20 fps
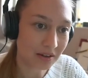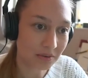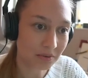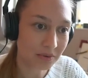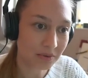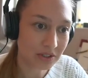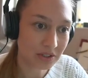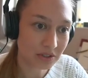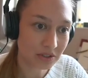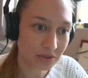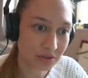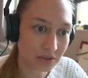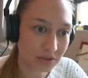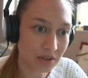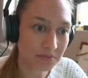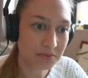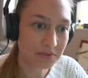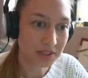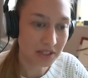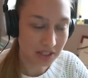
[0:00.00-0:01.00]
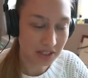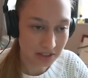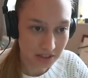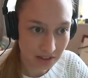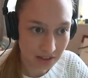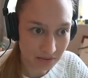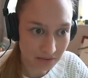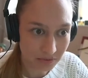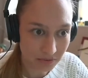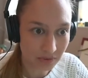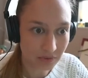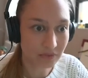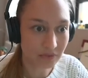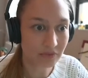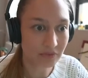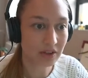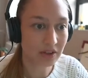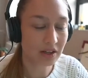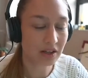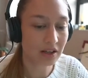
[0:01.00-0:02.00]
We do objective
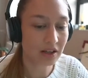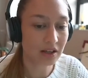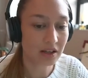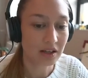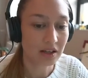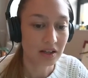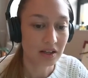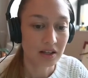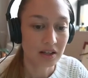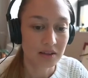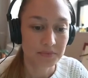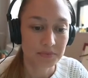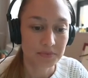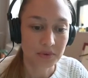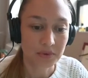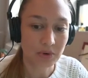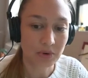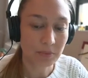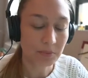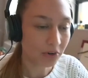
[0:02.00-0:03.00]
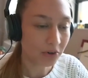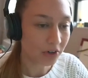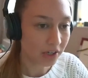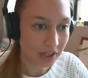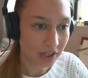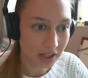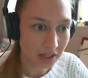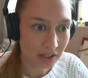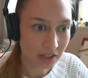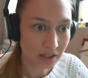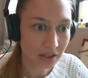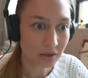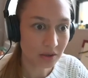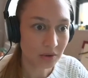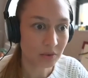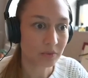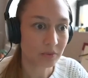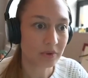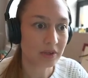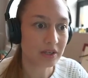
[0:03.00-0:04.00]
uh,
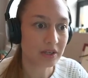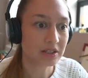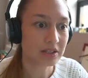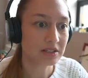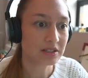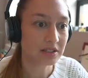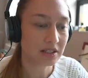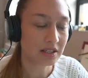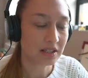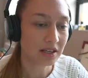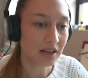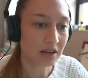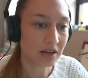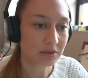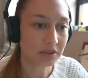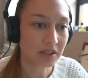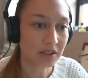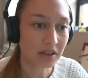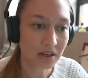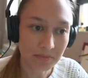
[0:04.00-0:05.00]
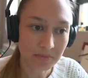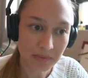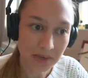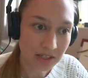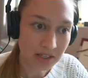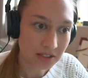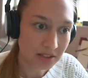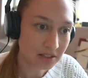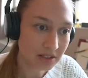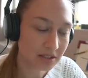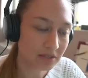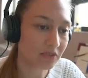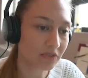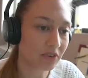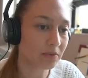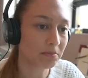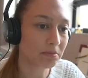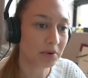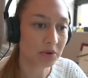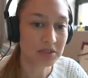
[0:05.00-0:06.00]
reporting. We seek out comments
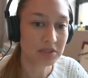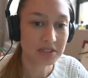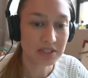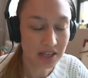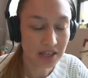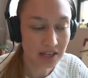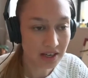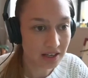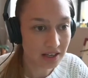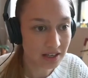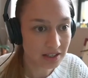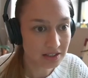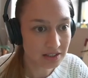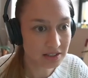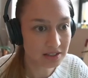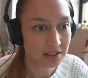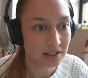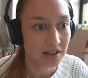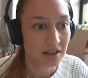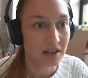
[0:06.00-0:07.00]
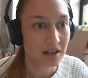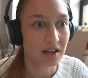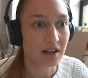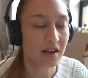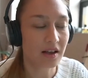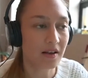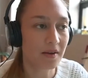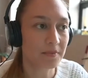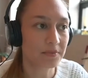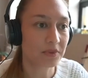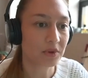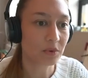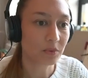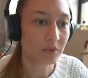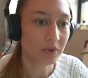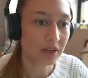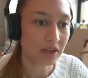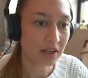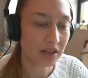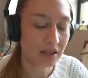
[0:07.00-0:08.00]
from both sides.
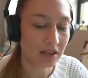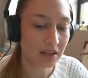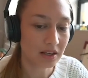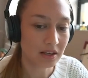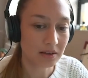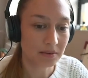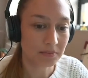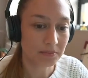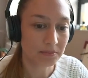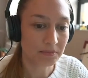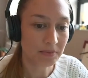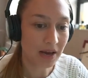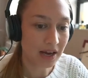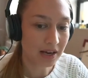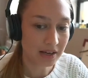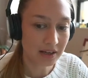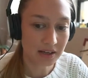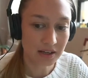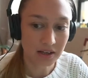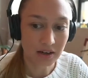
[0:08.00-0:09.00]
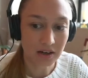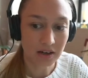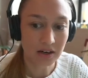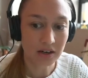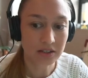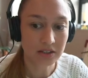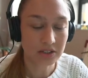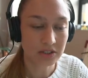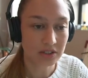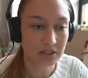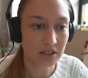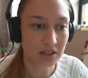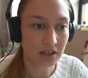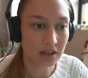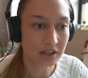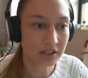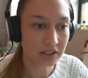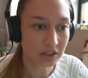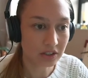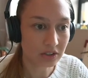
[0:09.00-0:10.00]
We back our
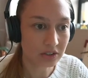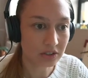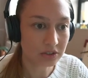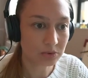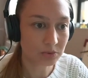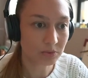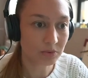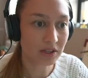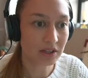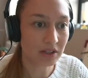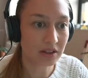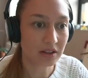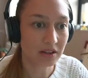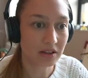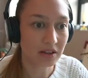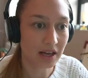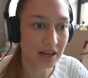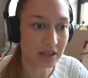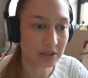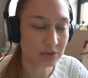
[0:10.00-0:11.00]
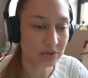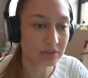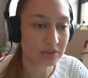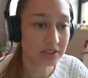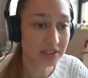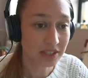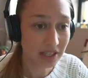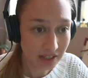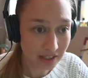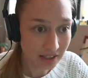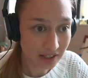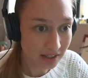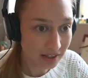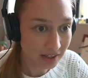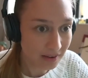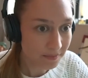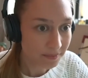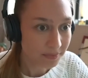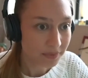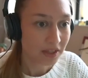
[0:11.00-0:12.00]
articles with actual
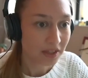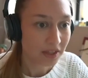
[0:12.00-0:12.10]
data.